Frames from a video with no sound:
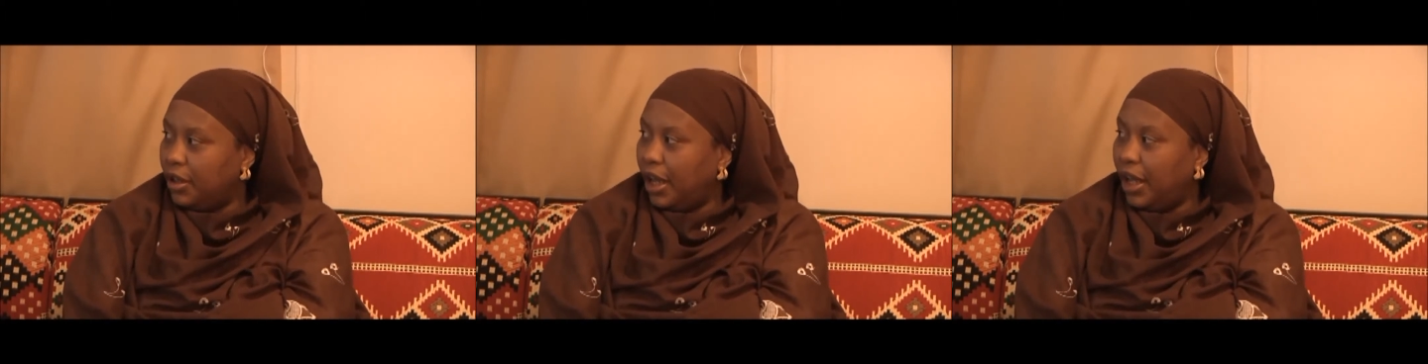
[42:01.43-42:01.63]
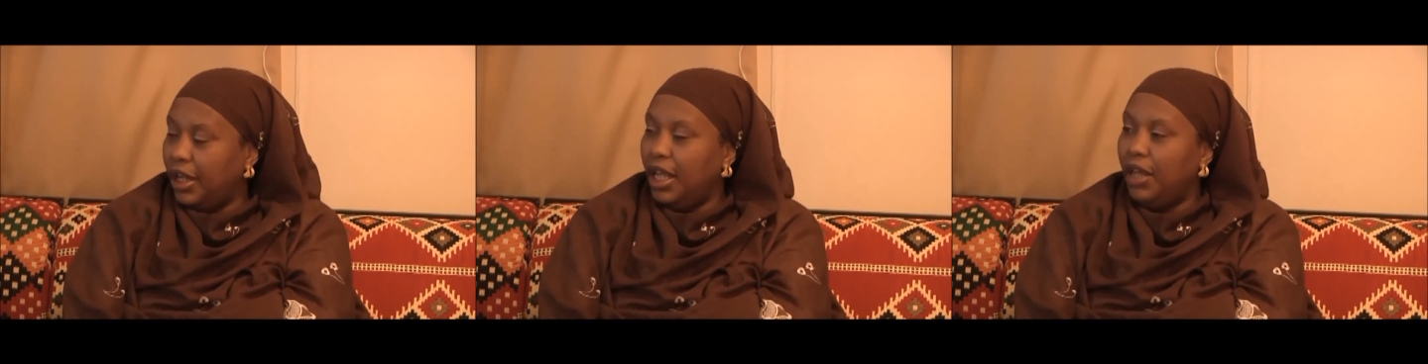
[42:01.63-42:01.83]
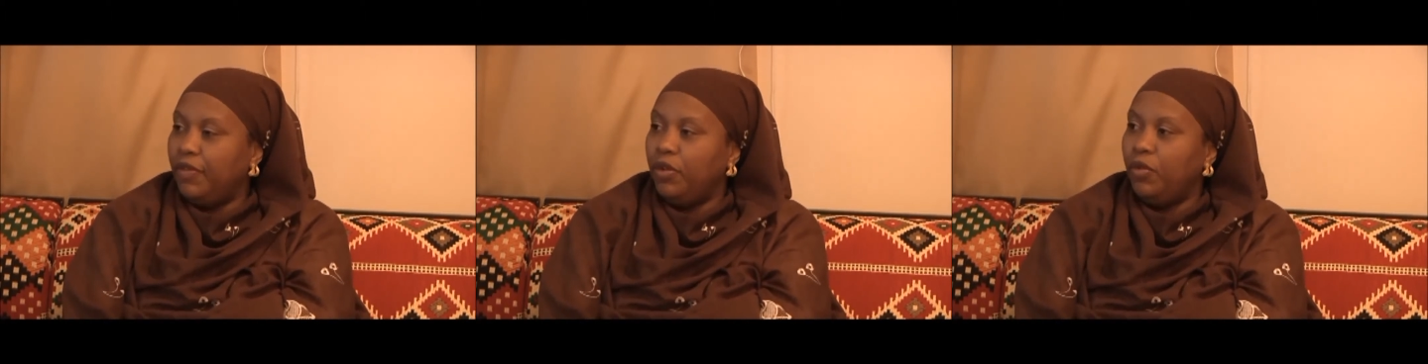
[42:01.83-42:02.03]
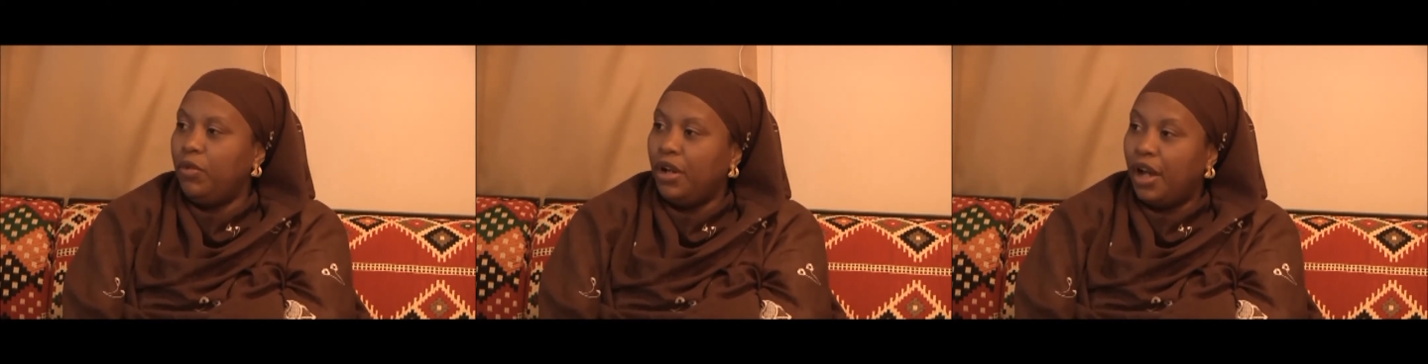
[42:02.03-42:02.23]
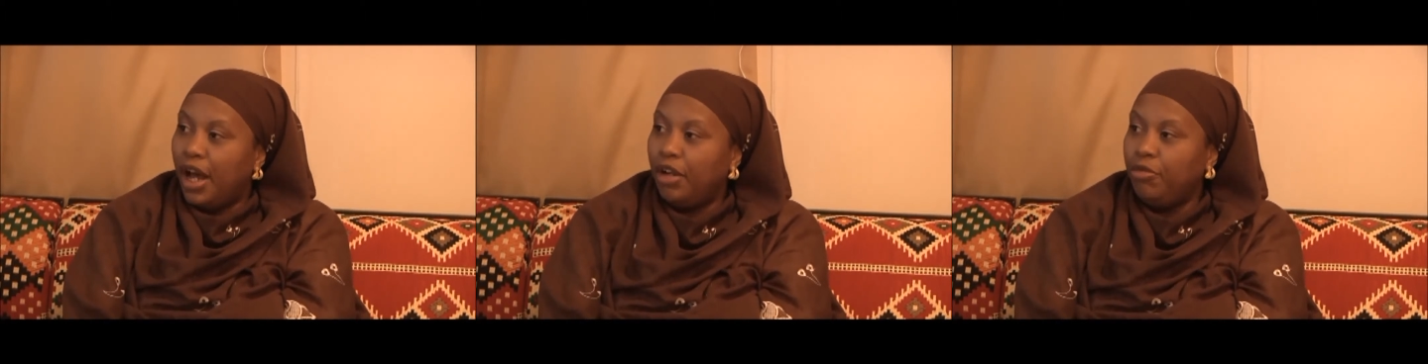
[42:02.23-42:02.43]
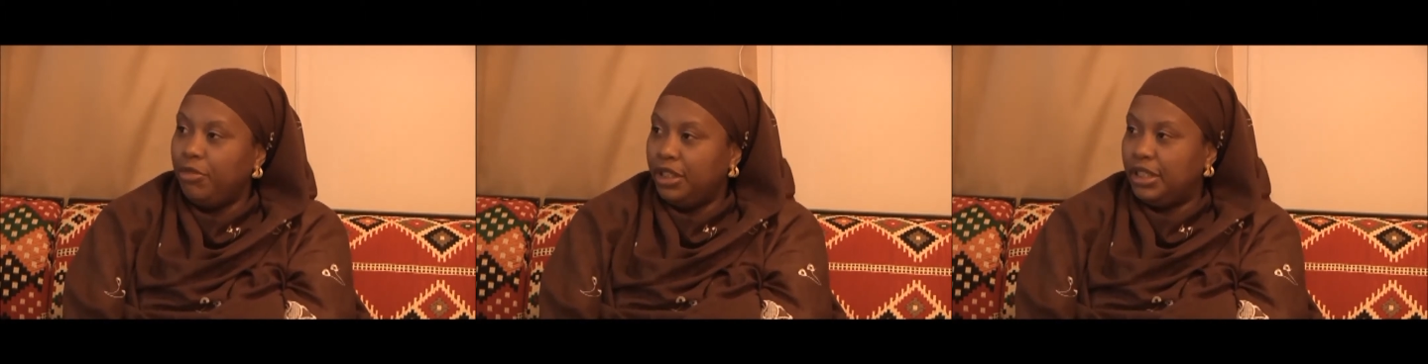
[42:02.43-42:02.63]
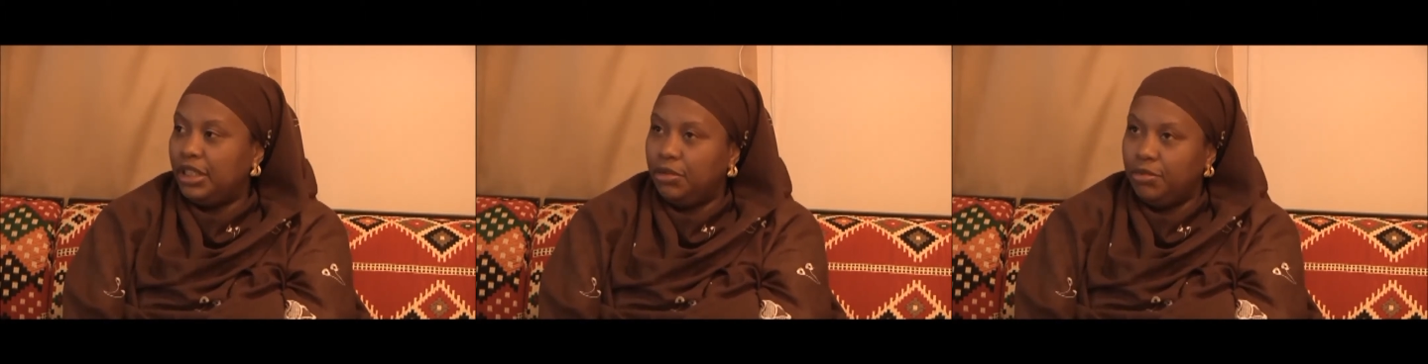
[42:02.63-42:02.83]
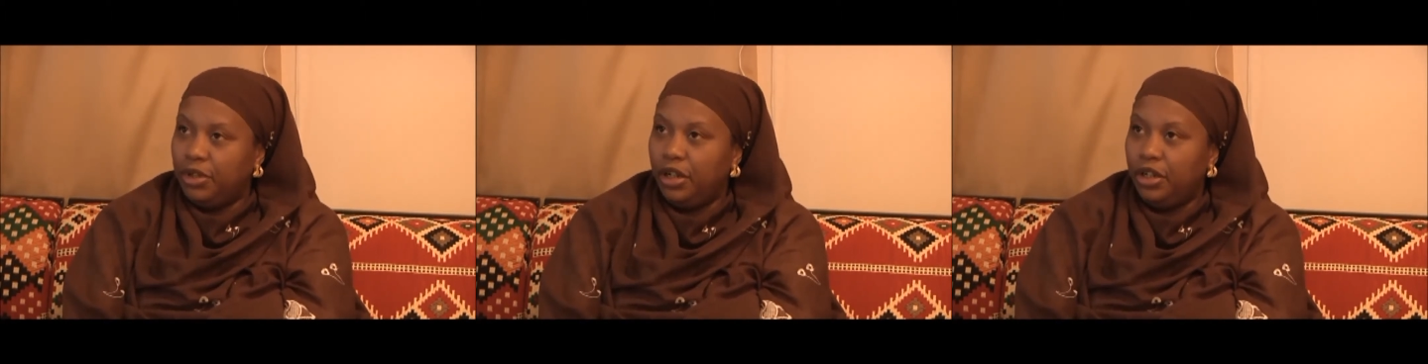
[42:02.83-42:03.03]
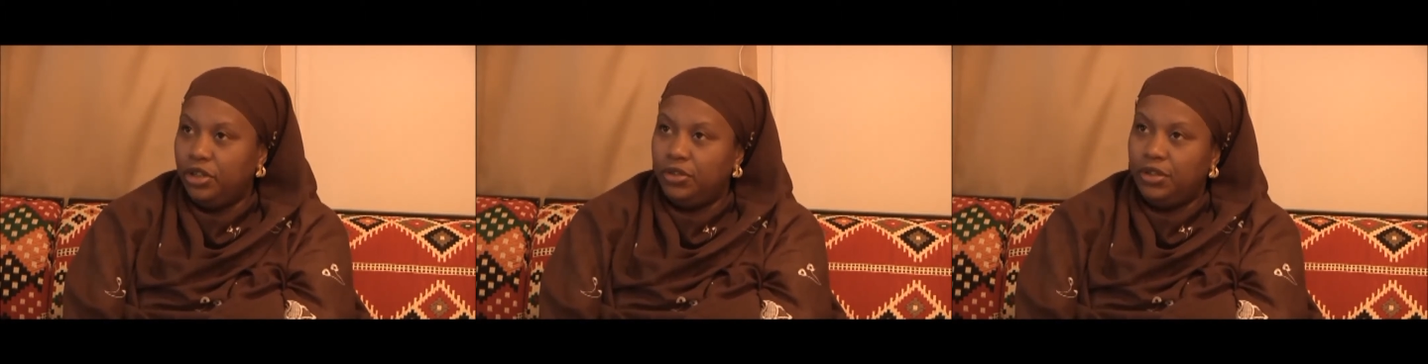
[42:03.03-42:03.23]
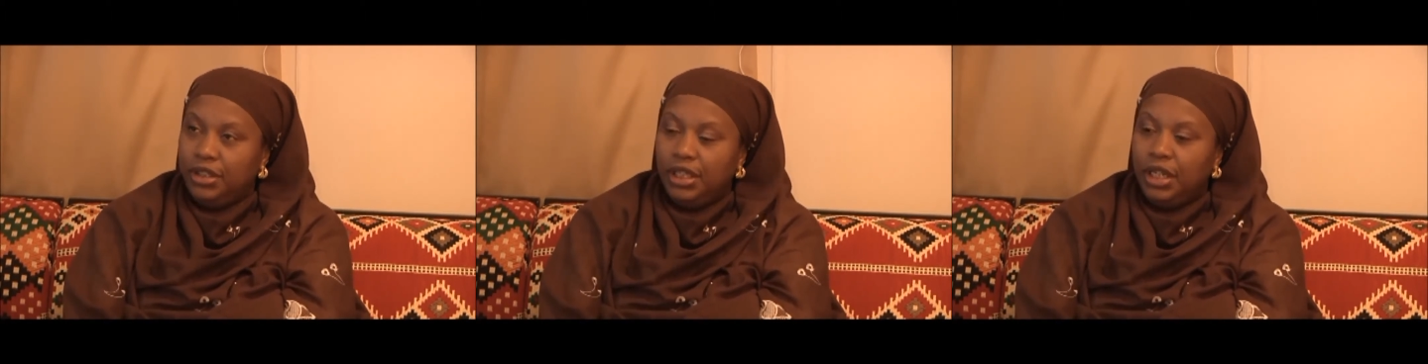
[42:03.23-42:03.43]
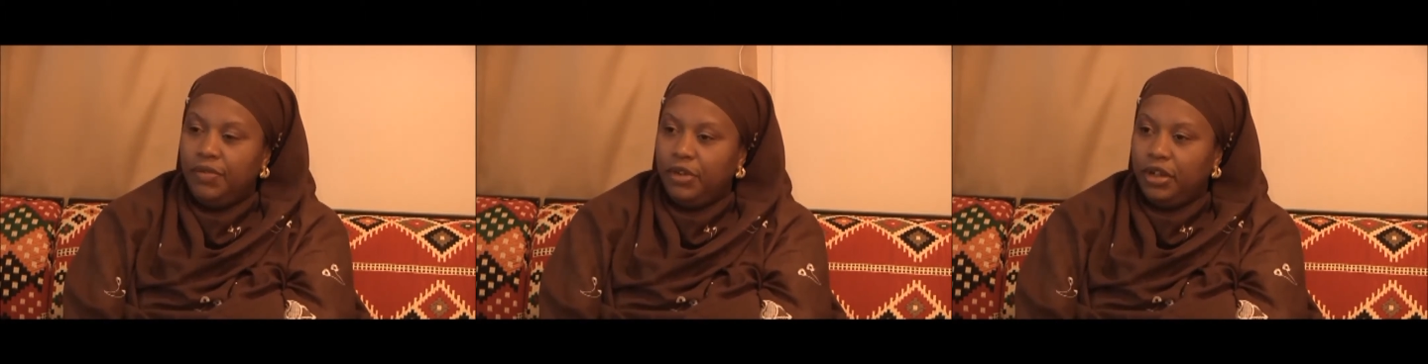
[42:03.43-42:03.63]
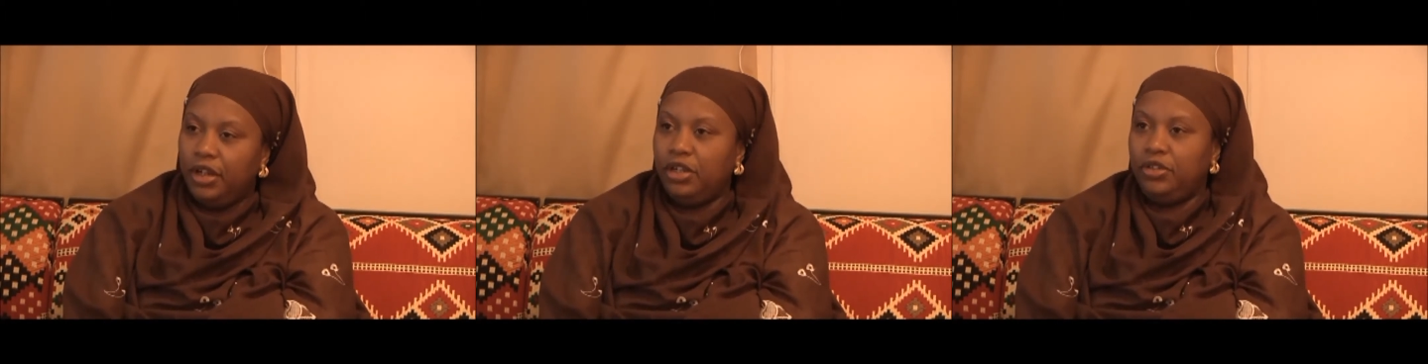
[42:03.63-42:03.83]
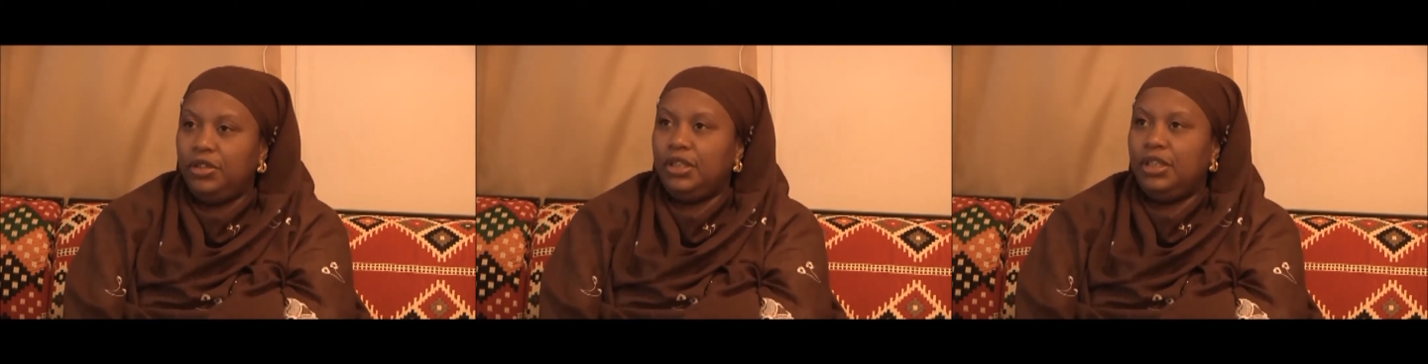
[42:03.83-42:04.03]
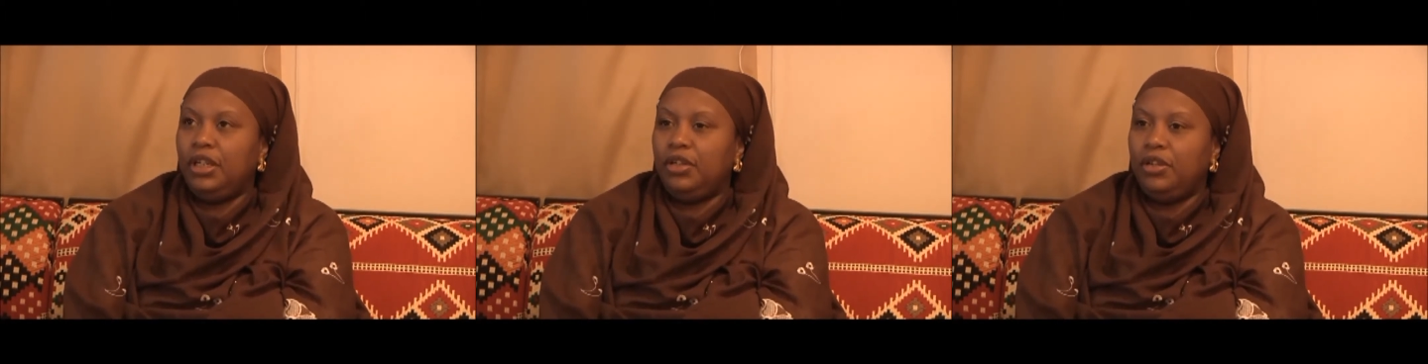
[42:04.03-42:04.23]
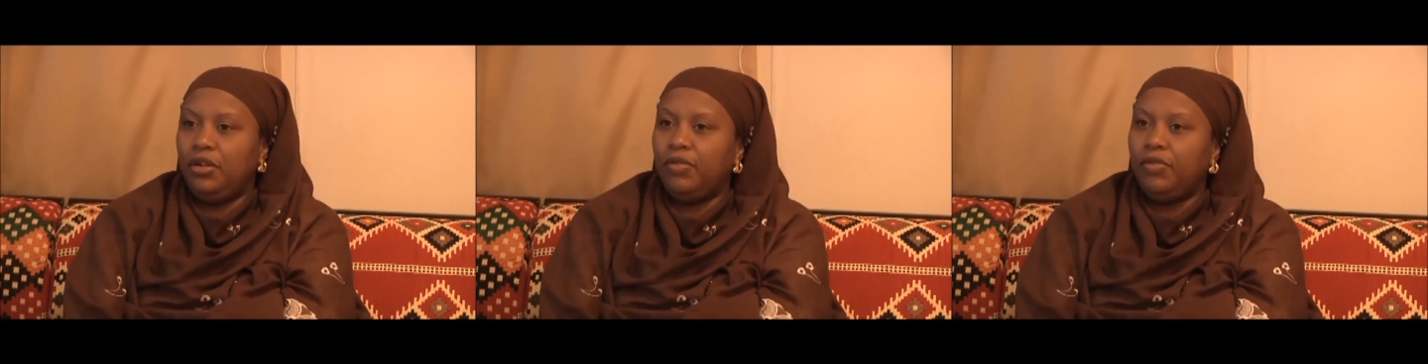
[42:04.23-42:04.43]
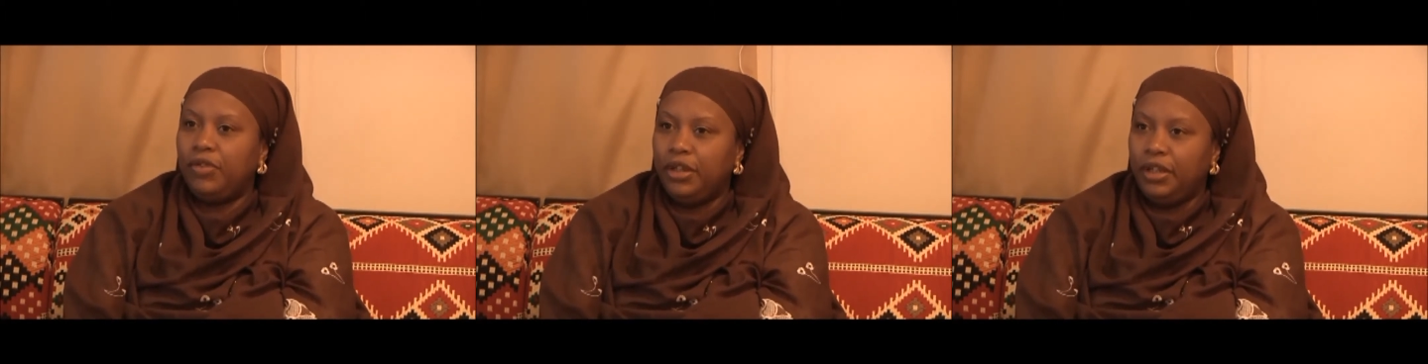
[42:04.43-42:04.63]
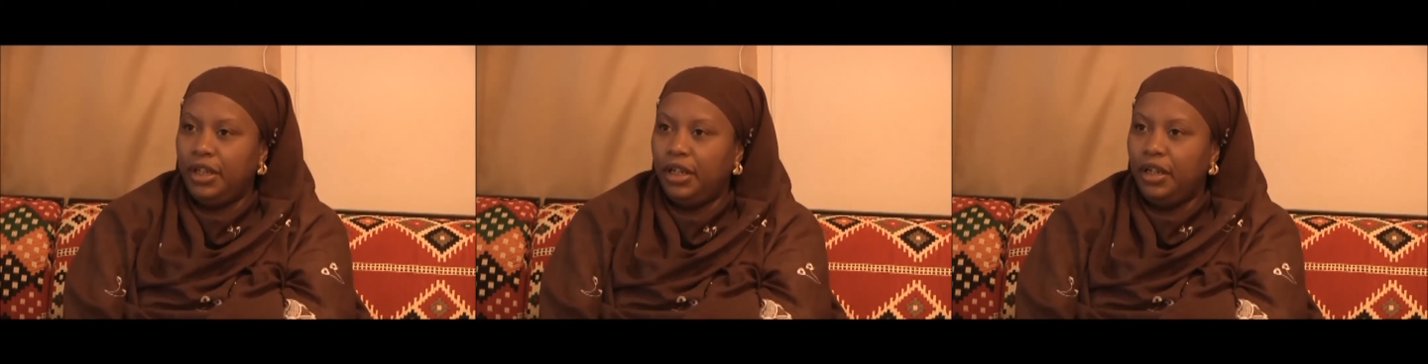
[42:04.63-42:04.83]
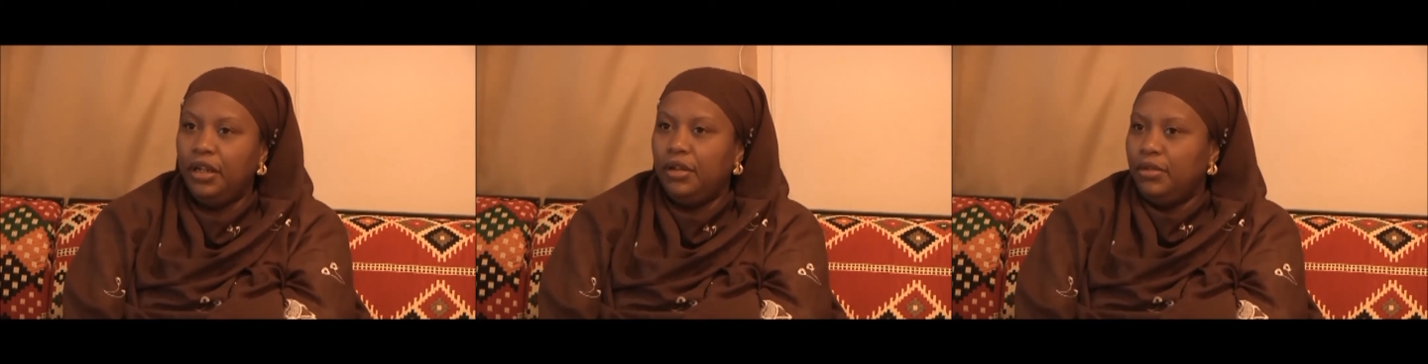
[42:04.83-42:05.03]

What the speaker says: and even non-Muslim countries, even countries that don't really